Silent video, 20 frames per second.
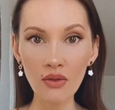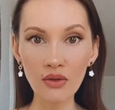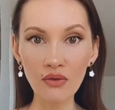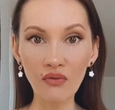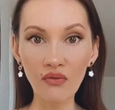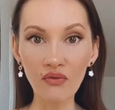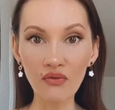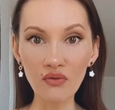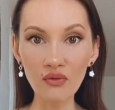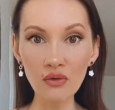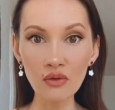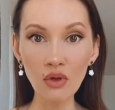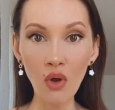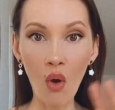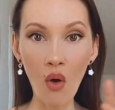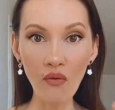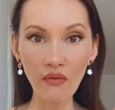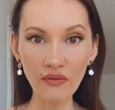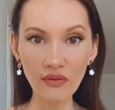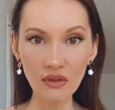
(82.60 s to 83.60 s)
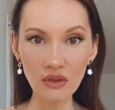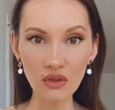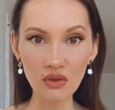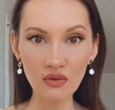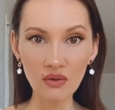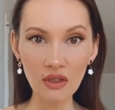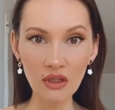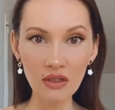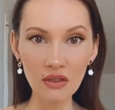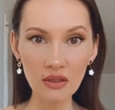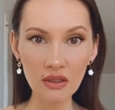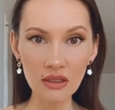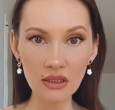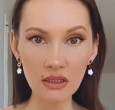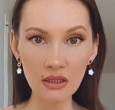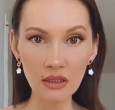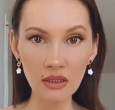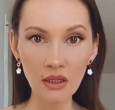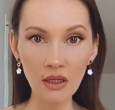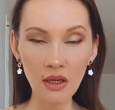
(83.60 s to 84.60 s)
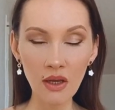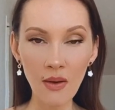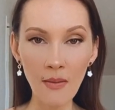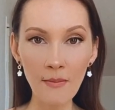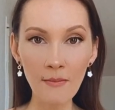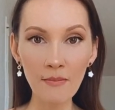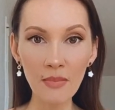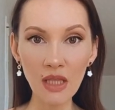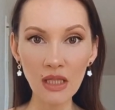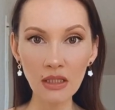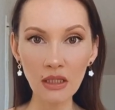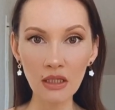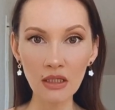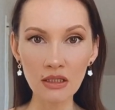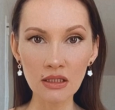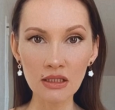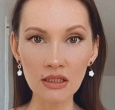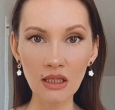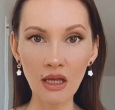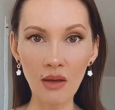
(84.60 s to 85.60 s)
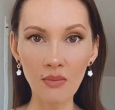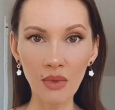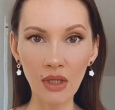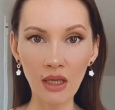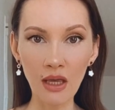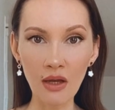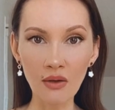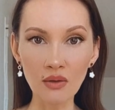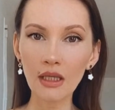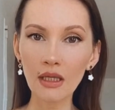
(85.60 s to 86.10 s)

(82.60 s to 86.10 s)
the fruit off the tree, there is a milkiness coming out.